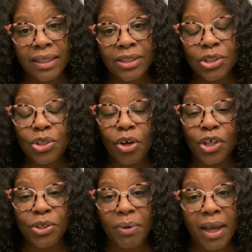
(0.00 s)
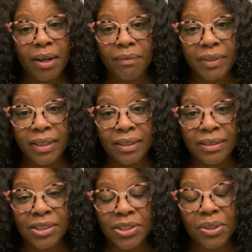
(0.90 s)
to talk you out of it
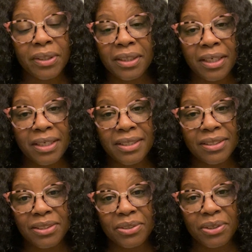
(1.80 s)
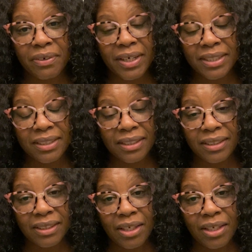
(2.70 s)
just so that they can steal your idea.